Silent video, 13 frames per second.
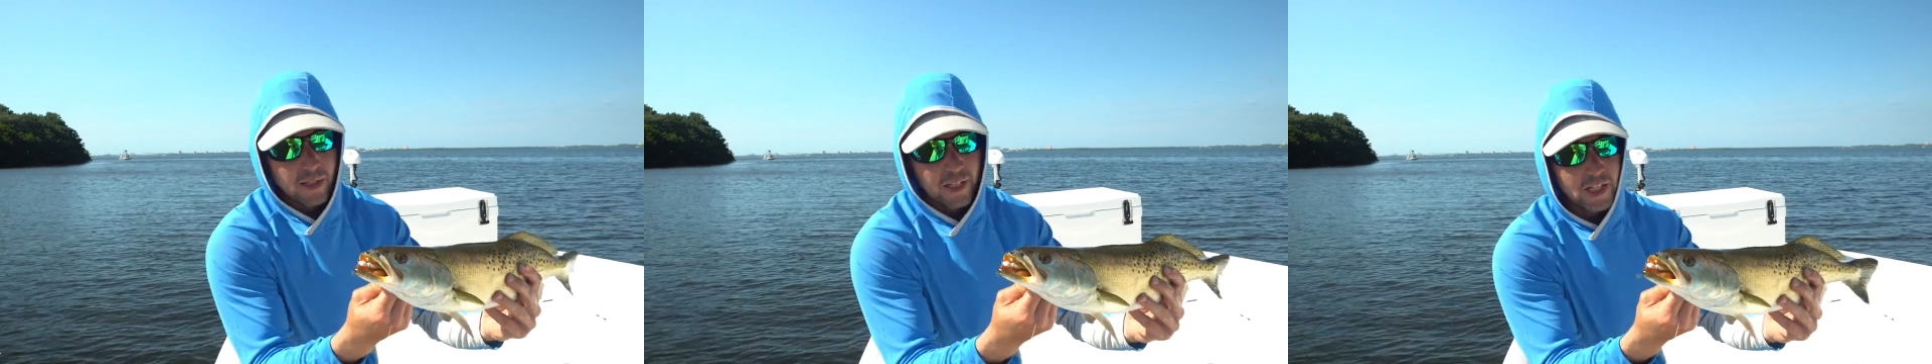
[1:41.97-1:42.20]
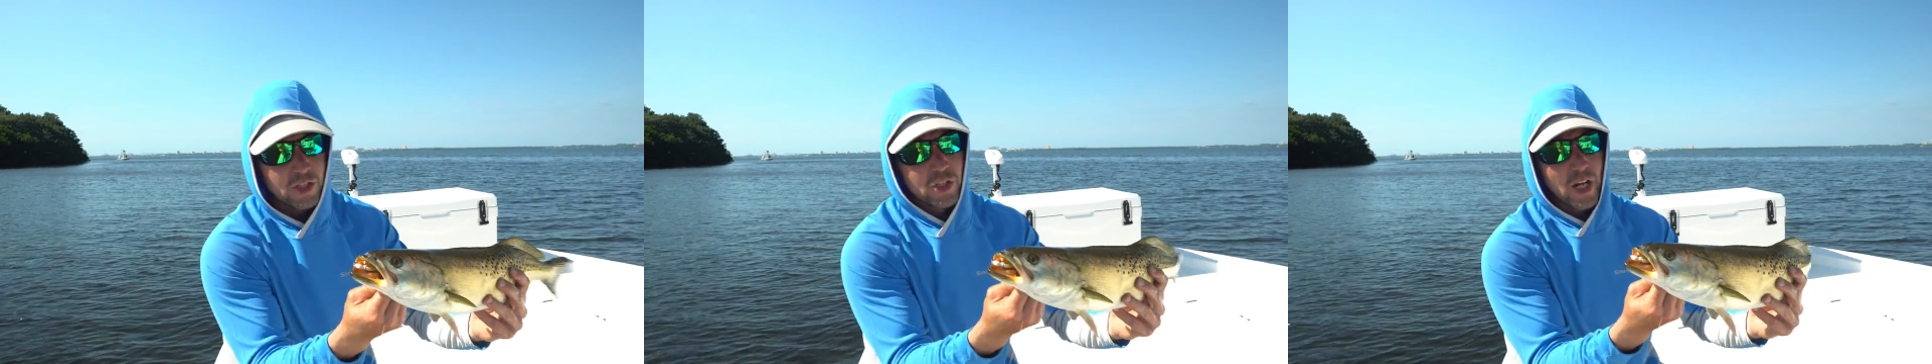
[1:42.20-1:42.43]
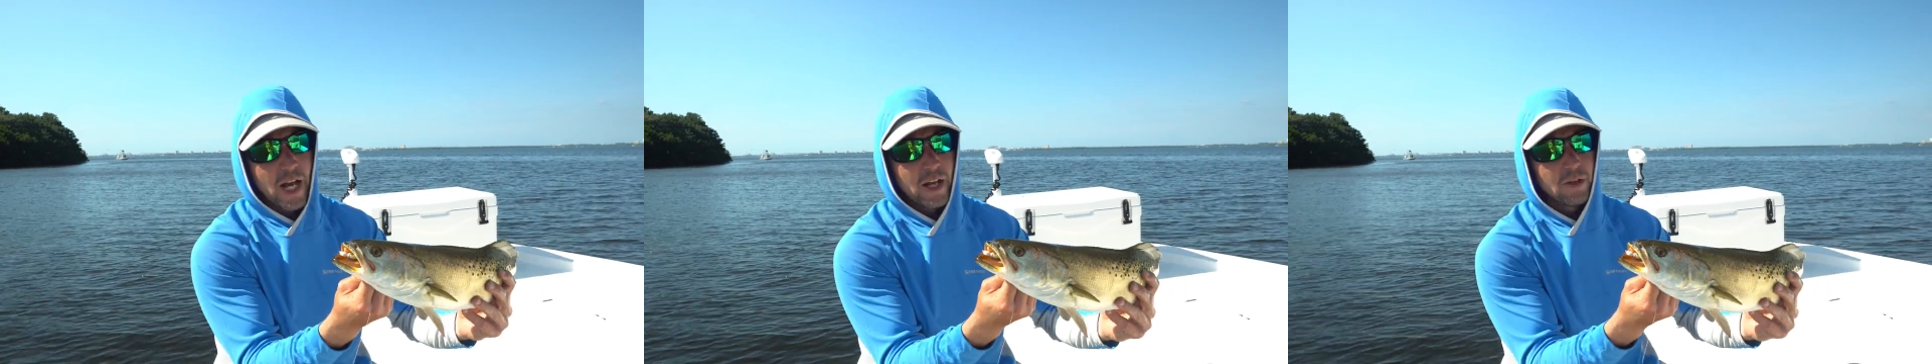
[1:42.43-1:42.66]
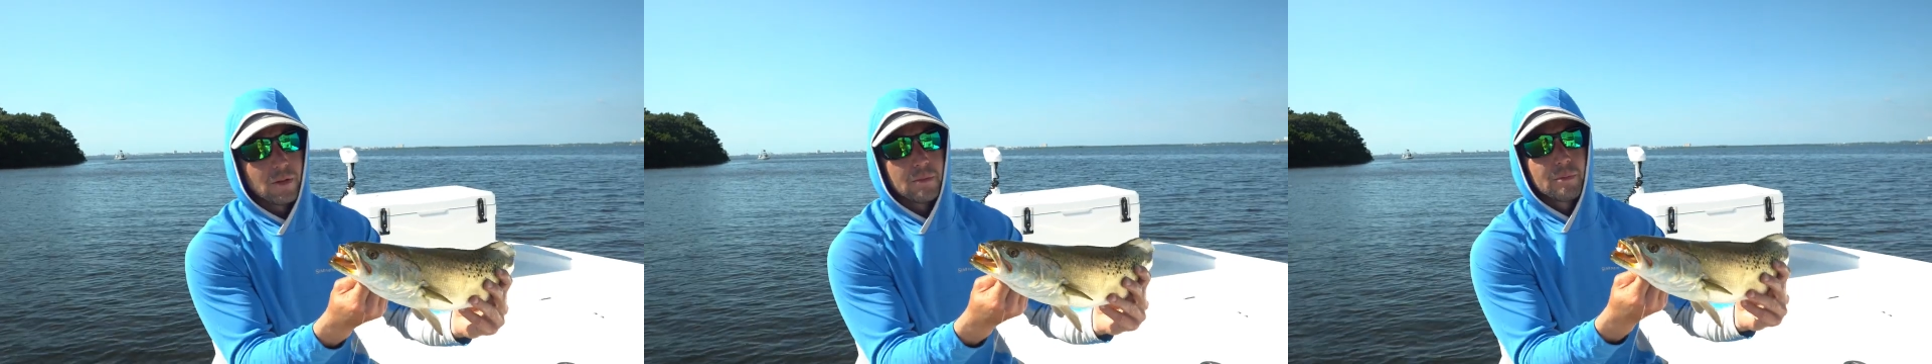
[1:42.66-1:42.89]
Elite
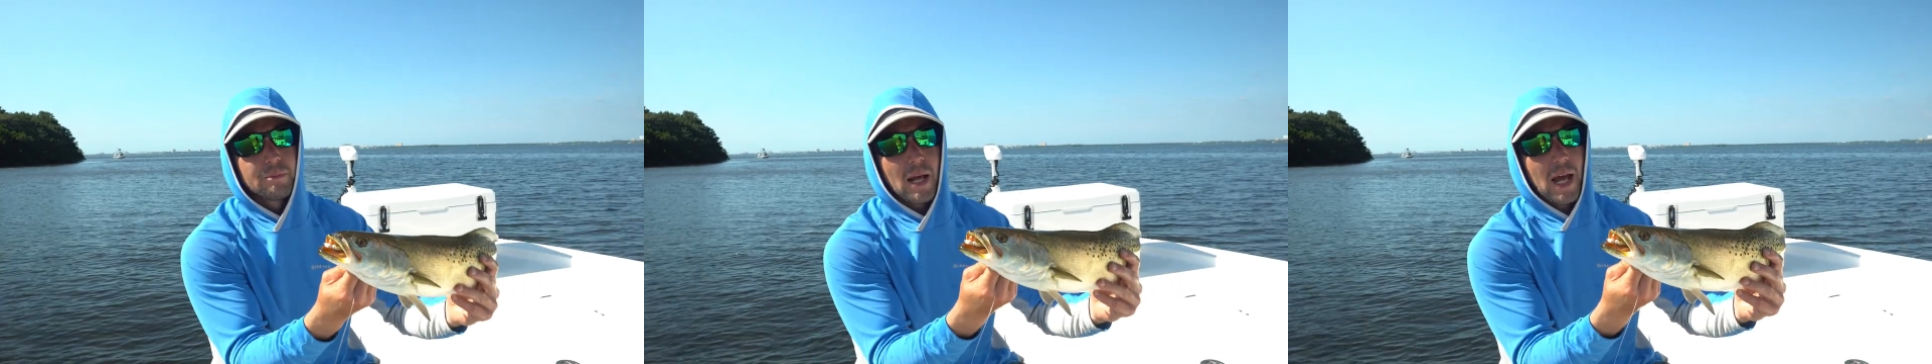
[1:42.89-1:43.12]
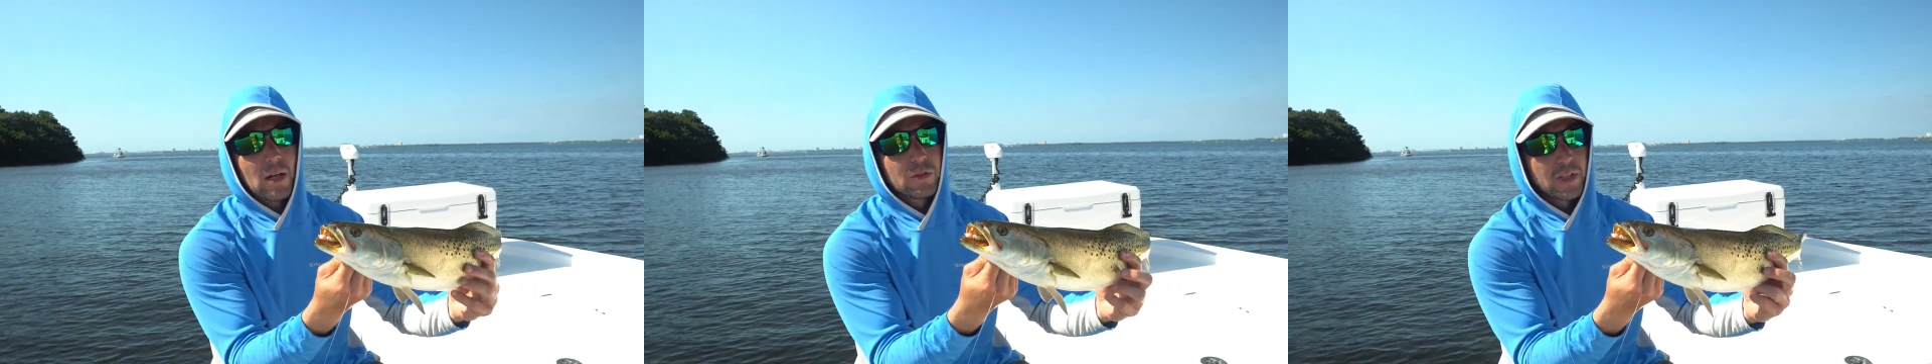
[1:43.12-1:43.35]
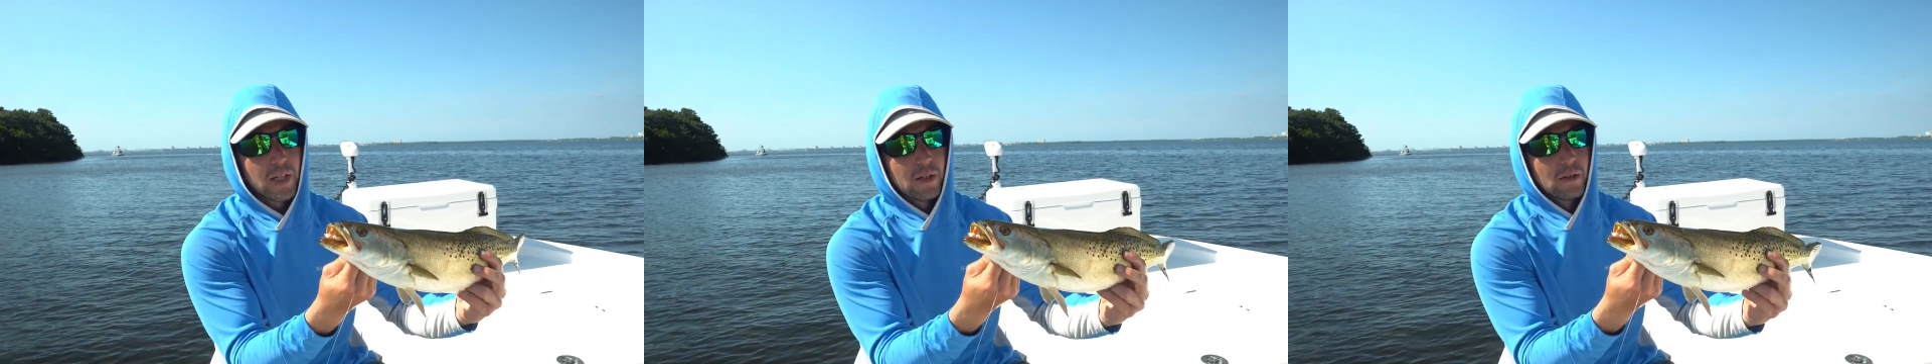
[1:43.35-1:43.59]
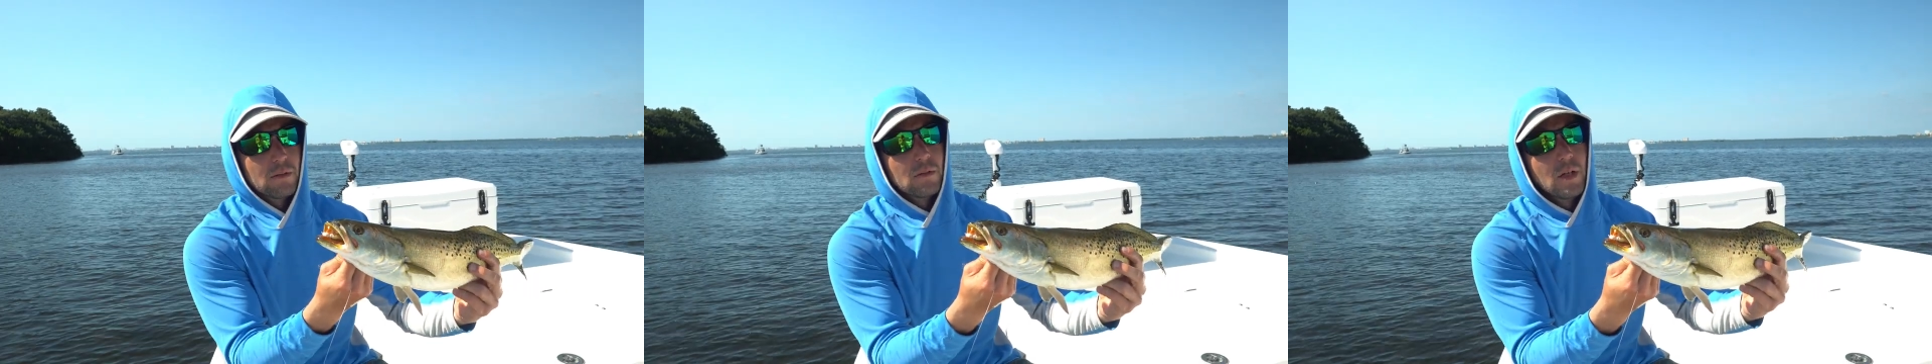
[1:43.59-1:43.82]
Shiner paddle
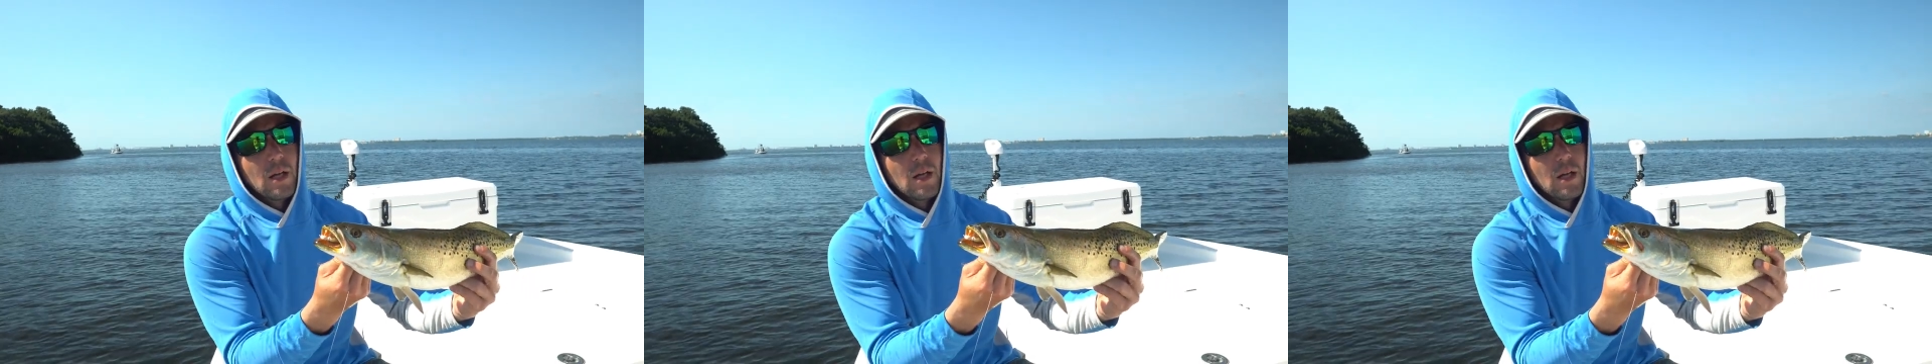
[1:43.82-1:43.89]
tail